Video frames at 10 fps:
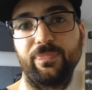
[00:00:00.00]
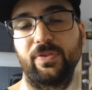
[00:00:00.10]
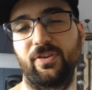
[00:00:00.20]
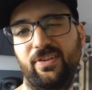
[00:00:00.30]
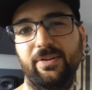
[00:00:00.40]

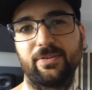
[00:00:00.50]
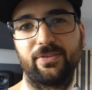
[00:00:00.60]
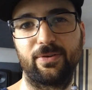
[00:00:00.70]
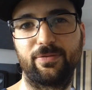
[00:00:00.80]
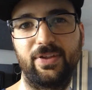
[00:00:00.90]
Just a little
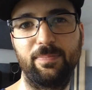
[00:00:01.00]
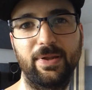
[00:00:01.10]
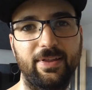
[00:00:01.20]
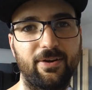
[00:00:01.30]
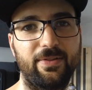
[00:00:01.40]
sort of
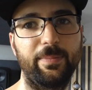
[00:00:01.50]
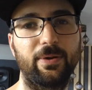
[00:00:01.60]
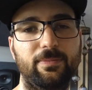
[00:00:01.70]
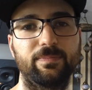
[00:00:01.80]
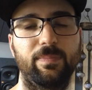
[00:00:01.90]
tidbit there in the middle.